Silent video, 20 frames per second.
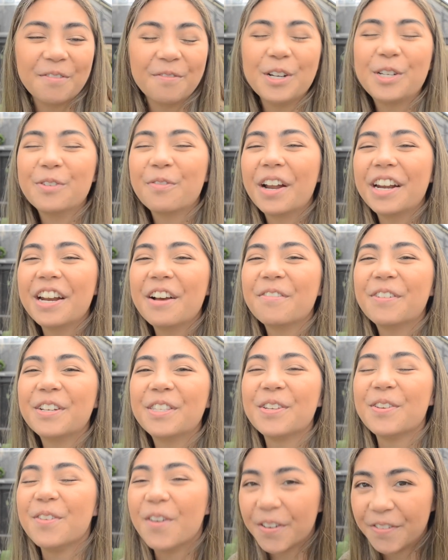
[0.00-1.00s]
Which one was
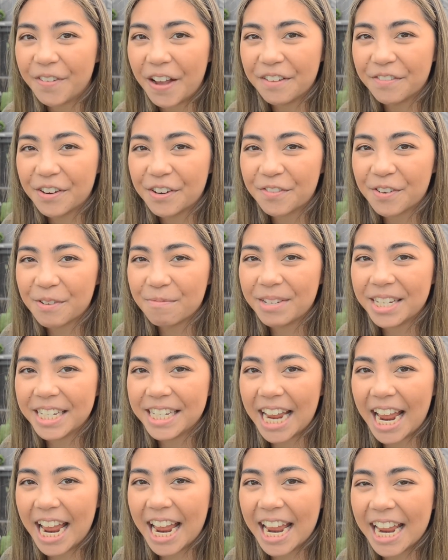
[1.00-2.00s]
your favorite from
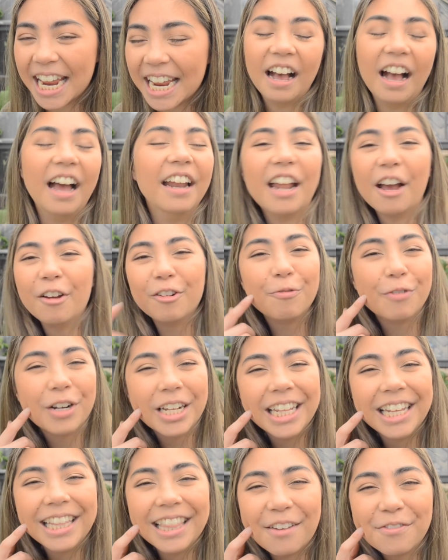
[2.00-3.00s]
today? And I'd
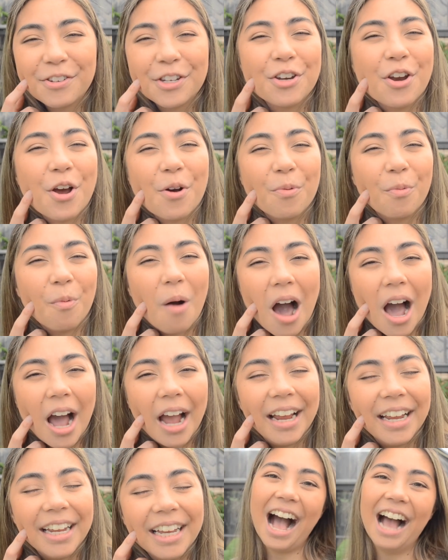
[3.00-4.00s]
really love to know why.